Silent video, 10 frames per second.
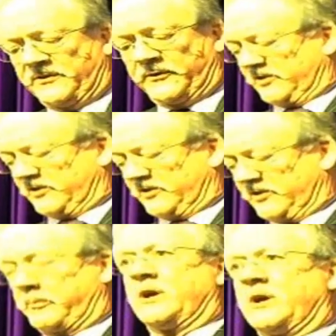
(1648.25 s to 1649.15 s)
and
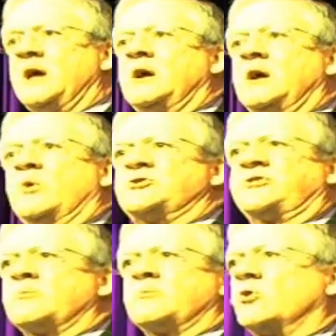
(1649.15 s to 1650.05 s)
Strasbourg, which, as I'm
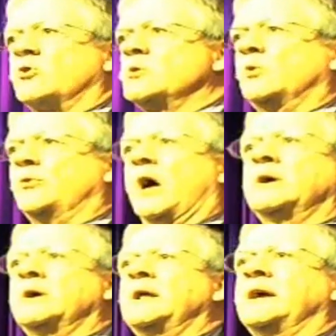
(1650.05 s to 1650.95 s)
sure you all know,
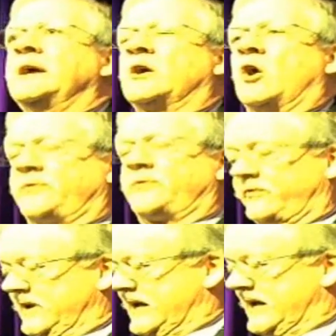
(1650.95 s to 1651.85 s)
costs
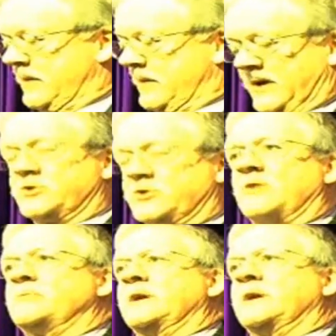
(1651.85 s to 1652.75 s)
uh, about 200
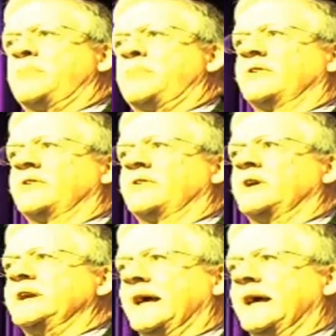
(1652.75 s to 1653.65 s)
million pounds a
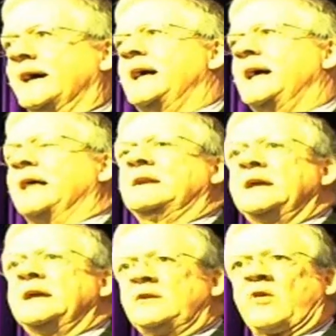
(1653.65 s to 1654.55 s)
year. At
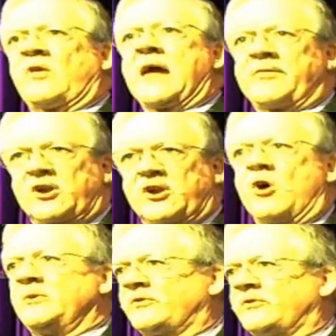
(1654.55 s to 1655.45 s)
least they had the common
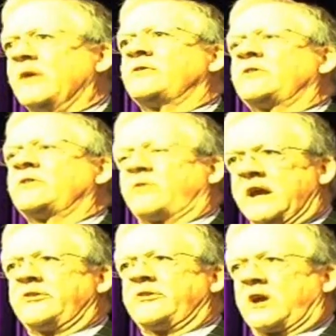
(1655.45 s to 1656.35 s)
sense to say in the
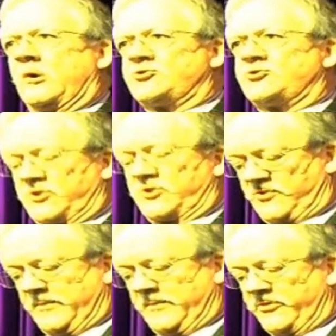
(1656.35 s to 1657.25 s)
coalition
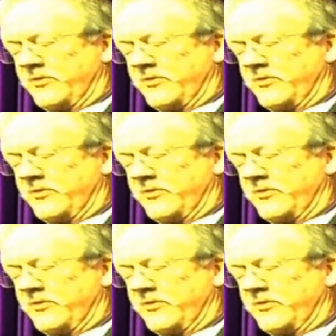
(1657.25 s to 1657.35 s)
agreement that they